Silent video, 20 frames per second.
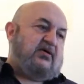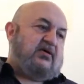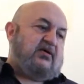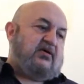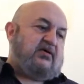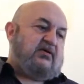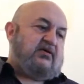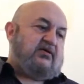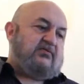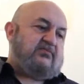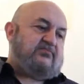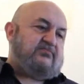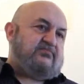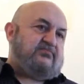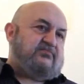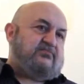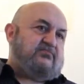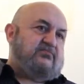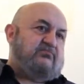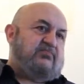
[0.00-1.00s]
Um,
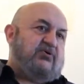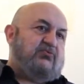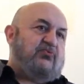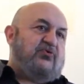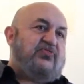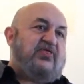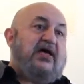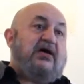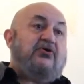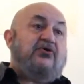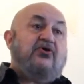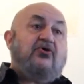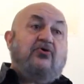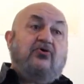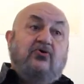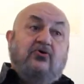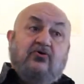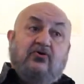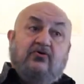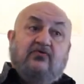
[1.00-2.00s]
but without
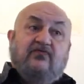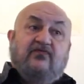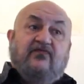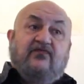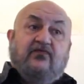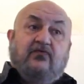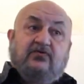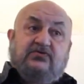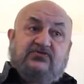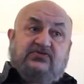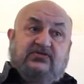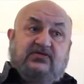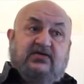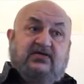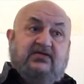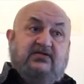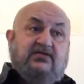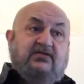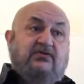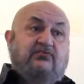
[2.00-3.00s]
her foresight